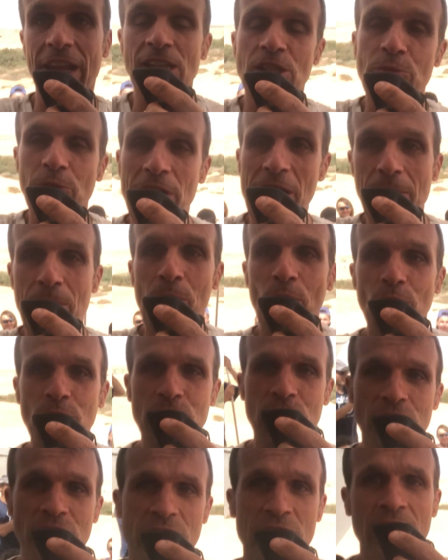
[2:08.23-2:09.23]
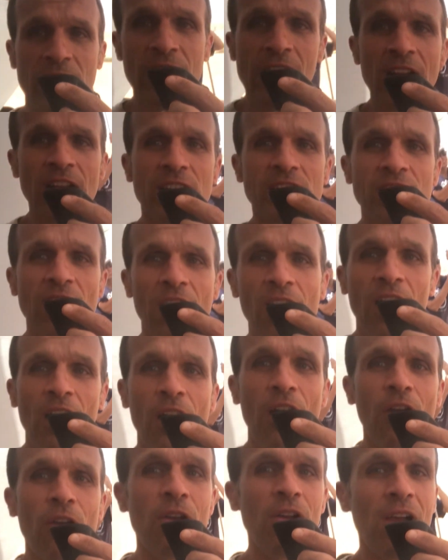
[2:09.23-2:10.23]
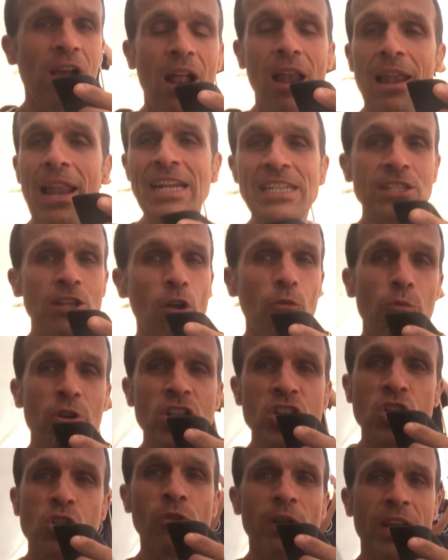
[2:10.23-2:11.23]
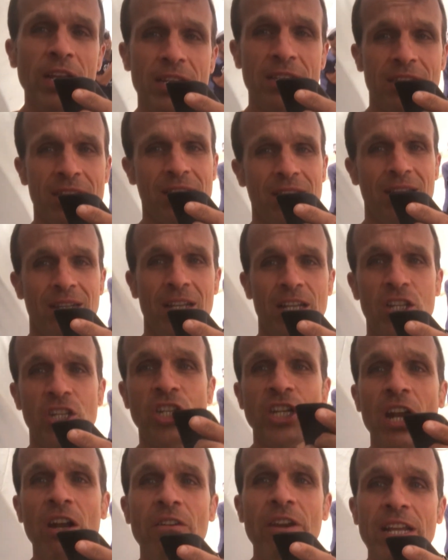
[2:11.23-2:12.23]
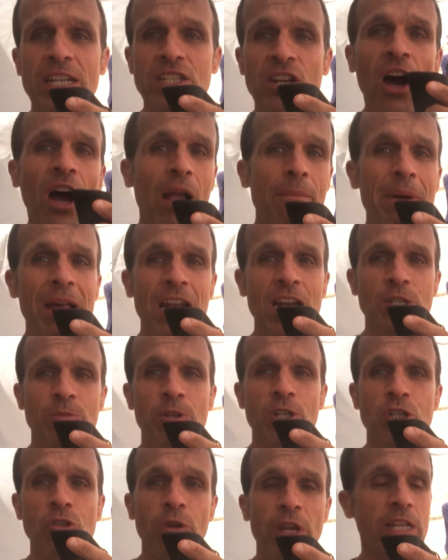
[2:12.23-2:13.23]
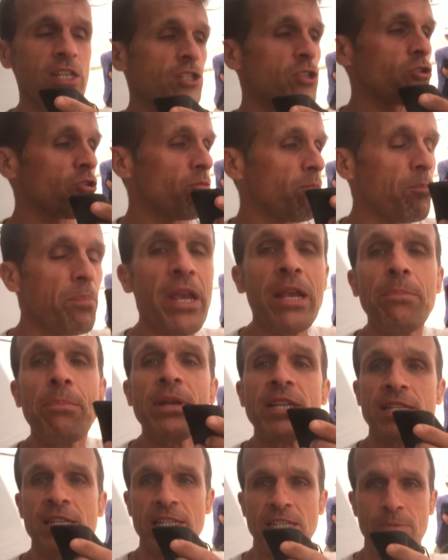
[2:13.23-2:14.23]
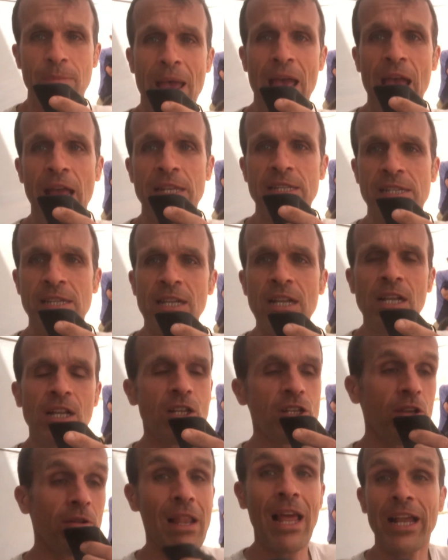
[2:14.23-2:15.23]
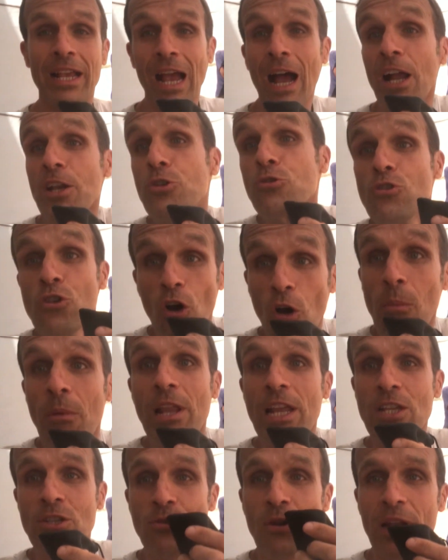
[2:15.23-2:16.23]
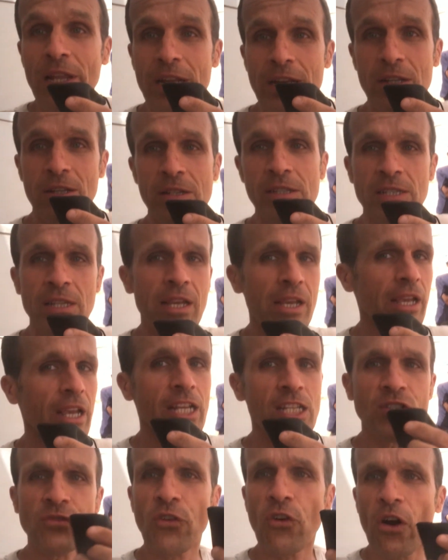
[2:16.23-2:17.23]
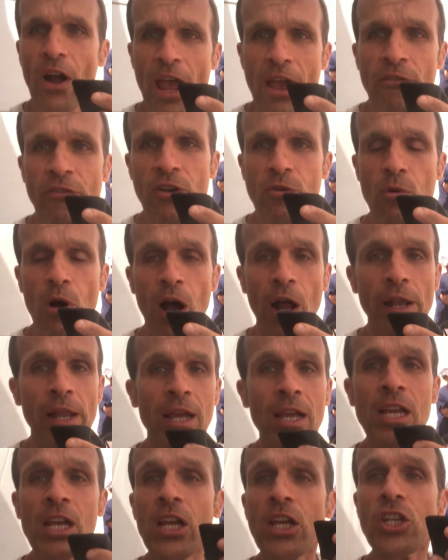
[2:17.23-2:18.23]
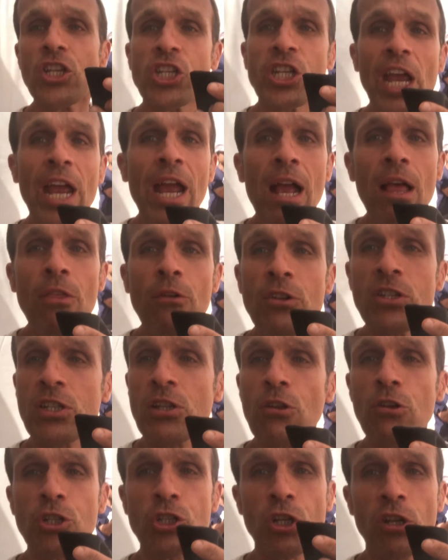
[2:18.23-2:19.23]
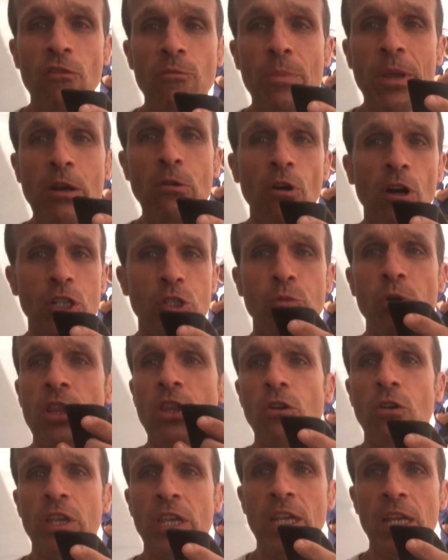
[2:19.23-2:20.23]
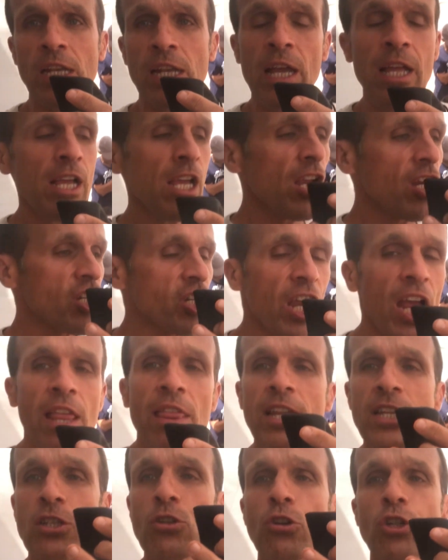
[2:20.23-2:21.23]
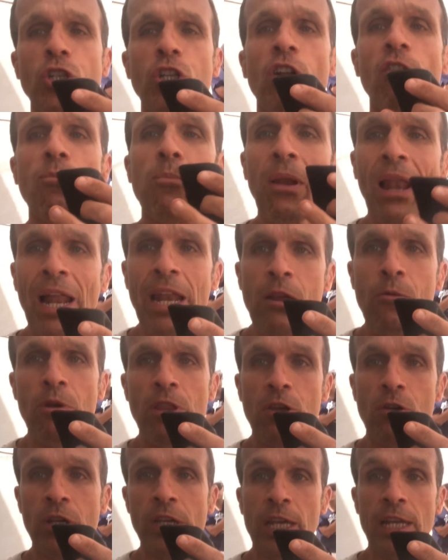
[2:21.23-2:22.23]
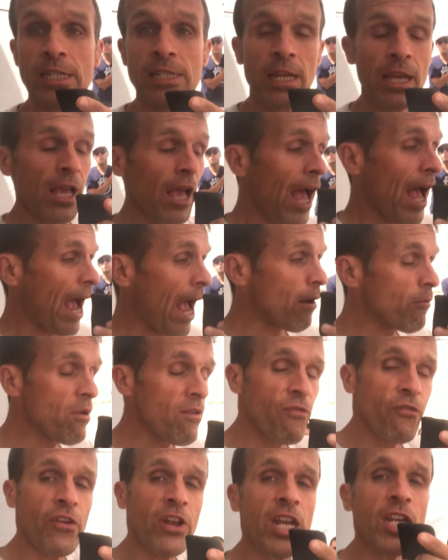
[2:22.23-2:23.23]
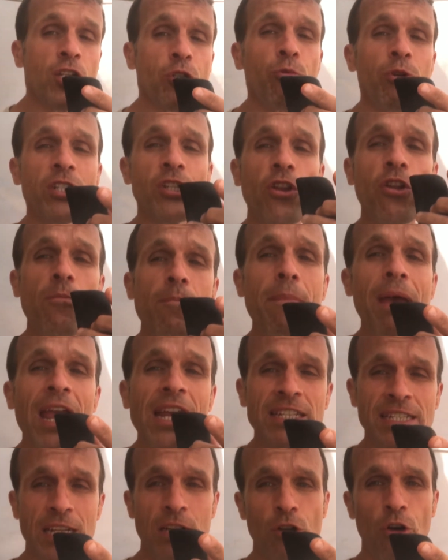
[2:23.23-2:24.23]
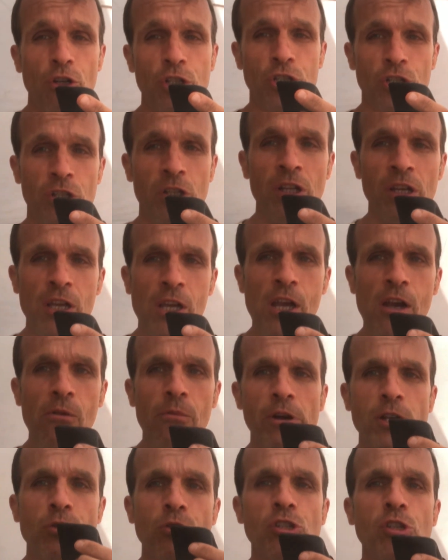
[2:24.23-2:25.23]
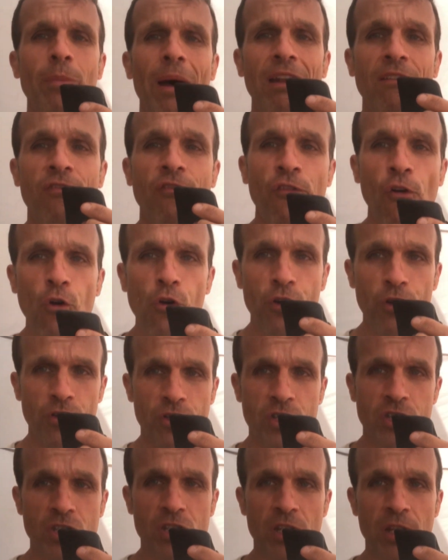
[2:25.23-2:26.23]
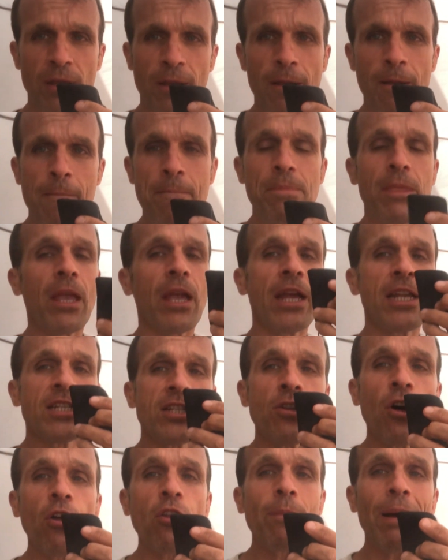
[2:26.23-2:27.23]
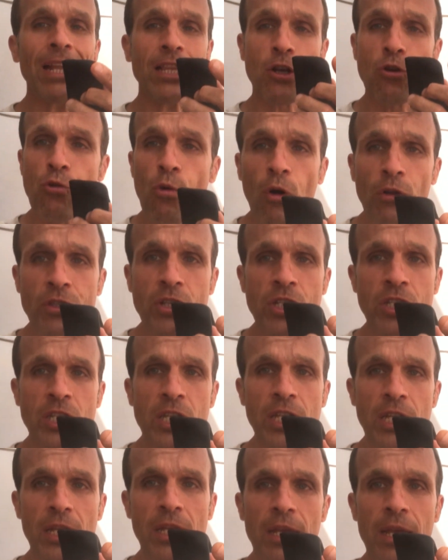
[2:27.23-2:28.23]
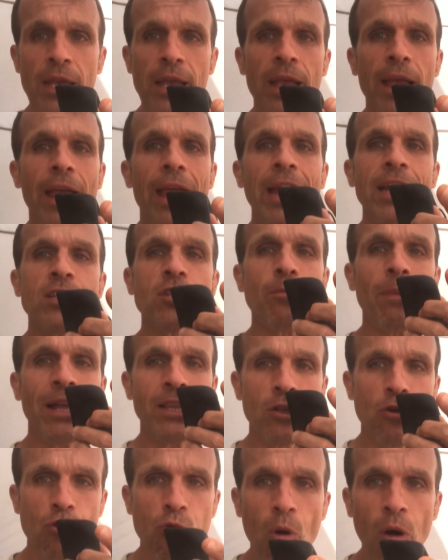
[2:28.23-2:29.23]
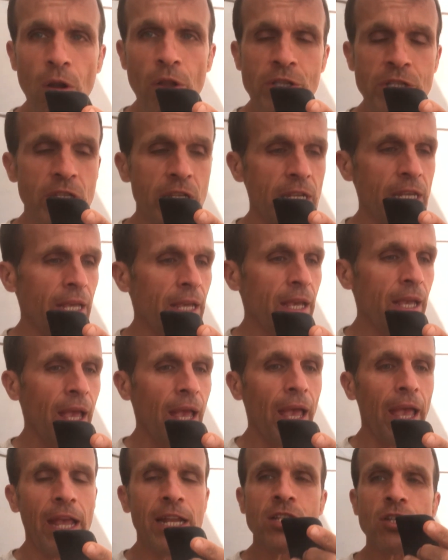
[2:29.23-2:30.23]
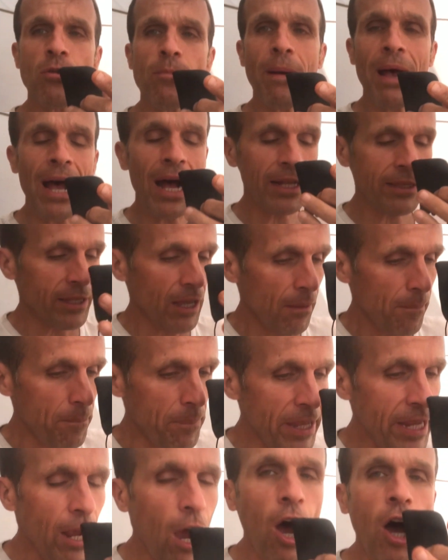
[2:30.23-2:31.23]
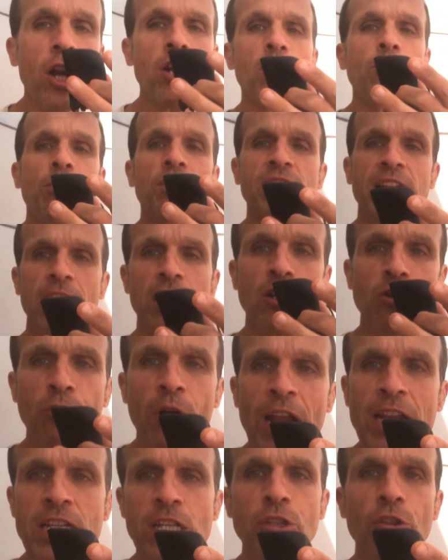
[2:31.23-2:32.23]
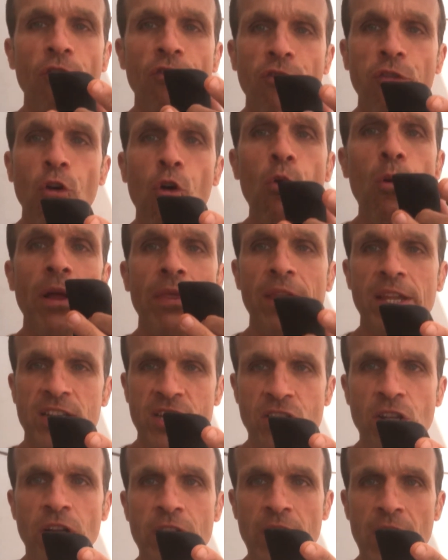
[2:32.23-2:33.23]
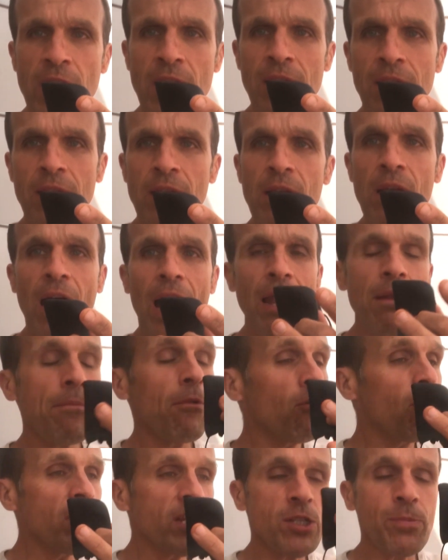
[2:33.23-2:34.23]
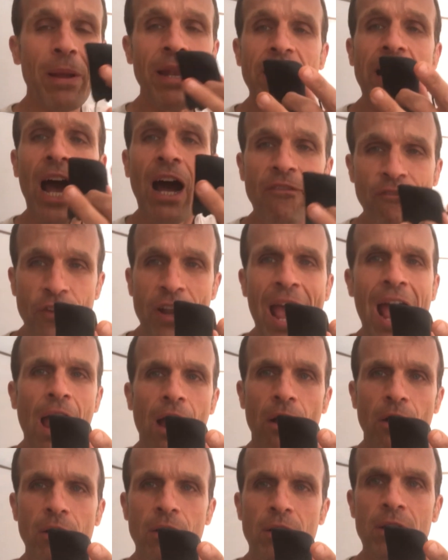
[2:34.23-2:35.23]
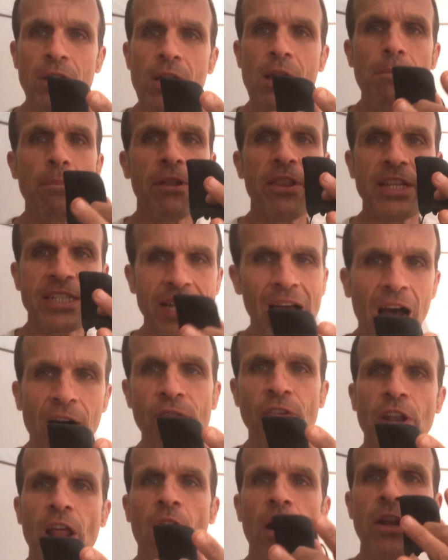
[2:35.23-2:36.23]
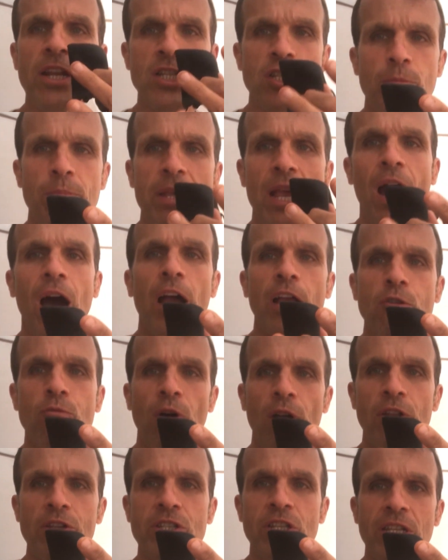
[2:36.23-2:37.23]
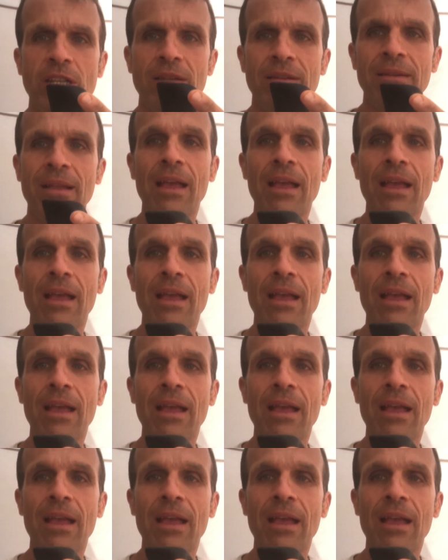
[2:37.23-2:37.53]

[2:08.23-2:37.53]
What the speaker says: it's really important. So let's not restrict sharing time management tricks to big businessmen, to, like I do normally, to leaders. It's for everyone. Share this notion of big rocks with your kid. Share this notion of planning with your kids. And we finish with an amazing notion, which was about focus. It's not about quantity. It's about quality. It's about being 100% creating the flow when they study, and only spending half an hour. But this half an hour needs to be high quality.